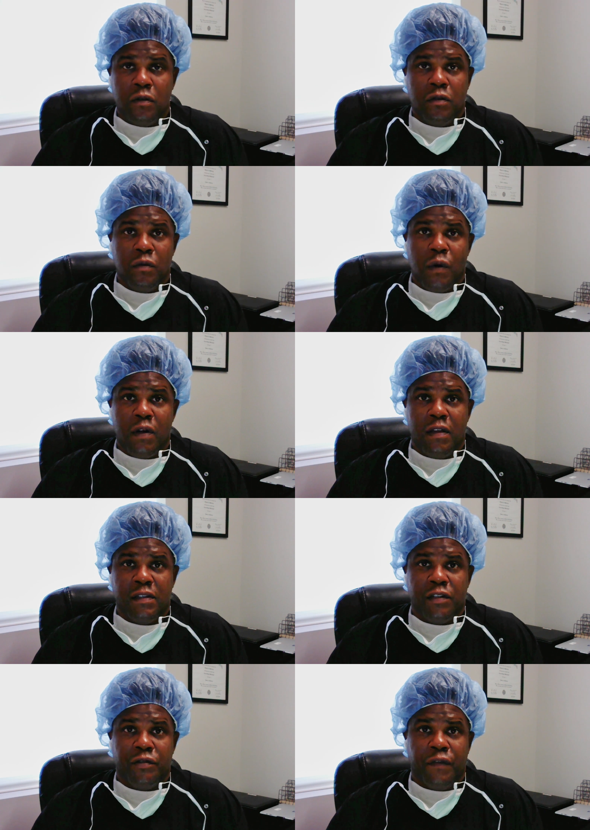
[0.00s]
to do one of
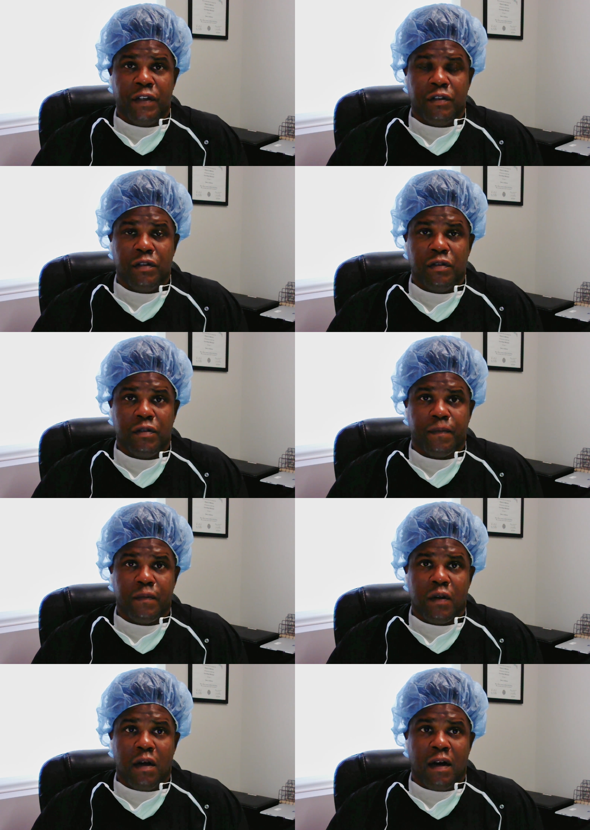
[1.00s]
these interventions
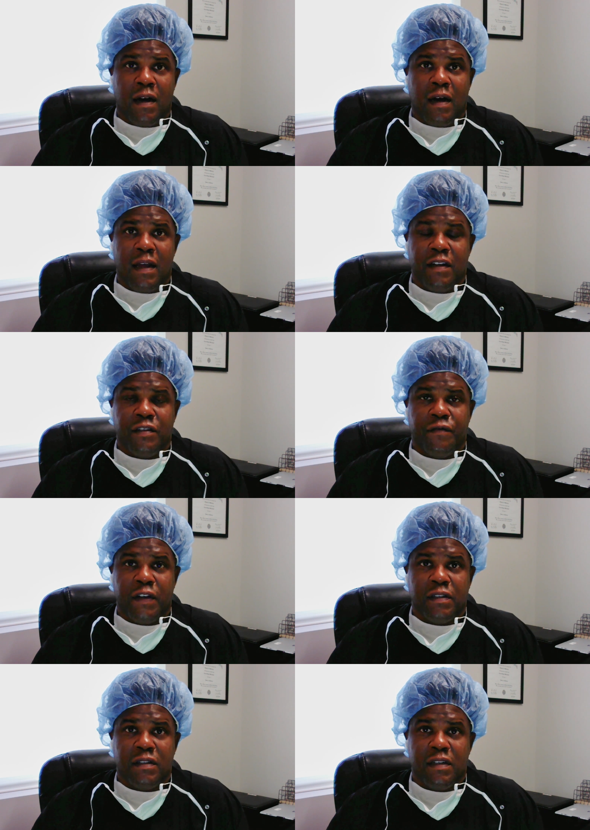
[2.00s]
and it just
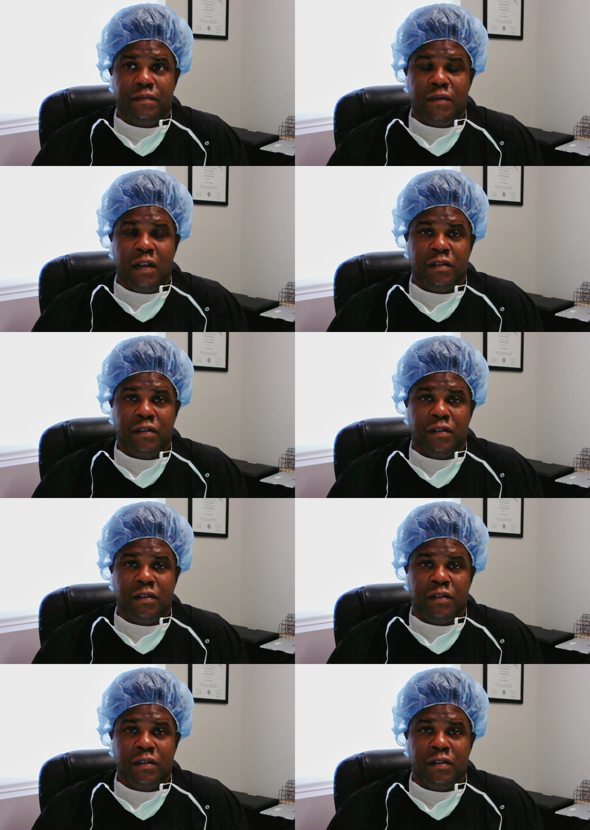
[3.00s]
fixes it.